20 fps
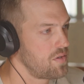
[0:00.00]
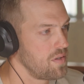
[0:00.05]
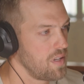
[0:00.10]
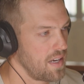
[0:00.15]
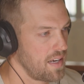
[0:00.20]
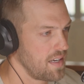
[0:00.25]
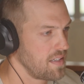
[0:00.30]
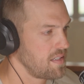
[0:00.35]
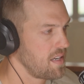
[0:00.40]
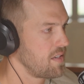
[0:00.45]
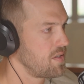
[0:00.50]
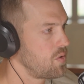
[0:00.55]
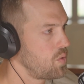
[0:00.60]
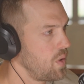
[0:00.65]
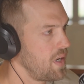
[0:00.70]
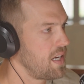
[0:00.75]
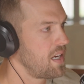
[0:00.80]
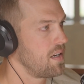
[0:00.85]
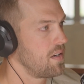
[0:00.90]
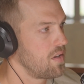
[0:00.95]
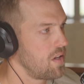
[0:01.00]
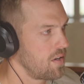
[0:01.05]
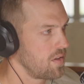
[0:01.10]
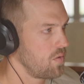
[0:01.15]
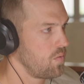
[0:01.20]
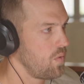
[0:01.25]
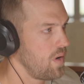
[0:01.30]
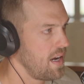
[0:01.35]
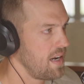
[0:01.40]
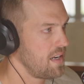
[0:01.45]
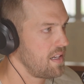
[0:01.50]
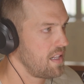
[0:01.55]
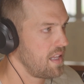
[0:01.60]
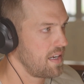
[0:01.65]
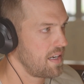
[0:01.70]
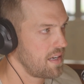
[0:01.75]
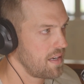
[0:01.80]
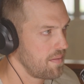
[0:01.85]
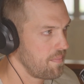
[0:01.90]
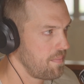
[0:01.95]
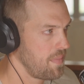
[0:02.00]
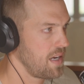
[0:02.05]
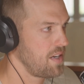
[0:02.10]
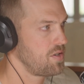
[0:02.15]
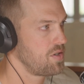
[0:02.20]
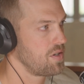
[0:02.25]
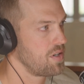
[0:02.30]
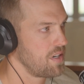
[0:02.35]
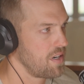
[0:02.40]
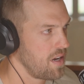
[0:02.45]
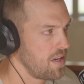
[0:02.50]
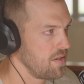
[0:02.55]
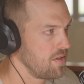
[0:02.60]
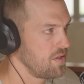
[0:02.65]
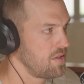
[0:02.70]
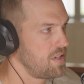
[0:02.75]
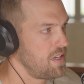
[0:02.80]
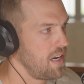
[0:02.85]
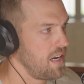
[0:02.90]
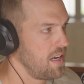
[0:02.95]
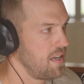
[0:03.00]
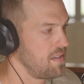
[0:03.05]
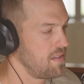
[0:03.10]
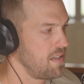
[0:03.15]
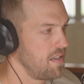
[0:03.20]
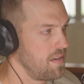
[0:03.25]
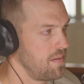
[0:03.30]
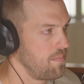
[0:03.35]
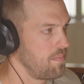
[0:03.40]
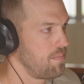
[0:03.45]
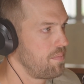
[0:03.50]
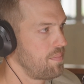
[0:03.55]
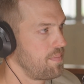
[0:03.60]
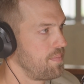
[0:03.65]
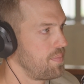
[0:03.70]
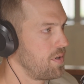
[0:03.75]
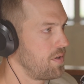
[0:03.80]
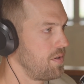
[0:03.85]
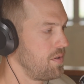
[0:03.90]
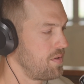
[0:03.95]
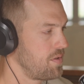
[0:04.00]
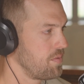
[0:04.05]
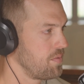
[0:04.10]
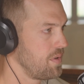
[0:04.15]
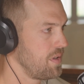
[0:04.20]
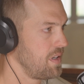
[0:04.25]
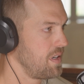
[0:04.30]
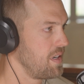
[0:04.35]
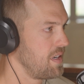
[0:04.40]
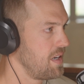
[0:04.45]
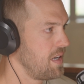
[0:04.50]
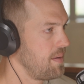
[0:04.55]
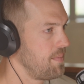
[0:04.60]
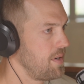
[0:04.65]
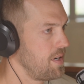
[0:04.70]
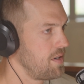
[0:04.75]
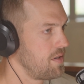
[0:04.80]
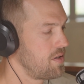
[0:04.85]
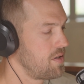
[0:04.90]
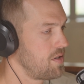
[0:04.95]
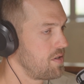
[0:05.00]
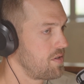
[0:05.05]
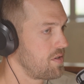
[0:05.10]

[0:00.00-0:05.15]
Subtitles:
like I said, tweak it along the way to like make sure it understands and produce a really good image.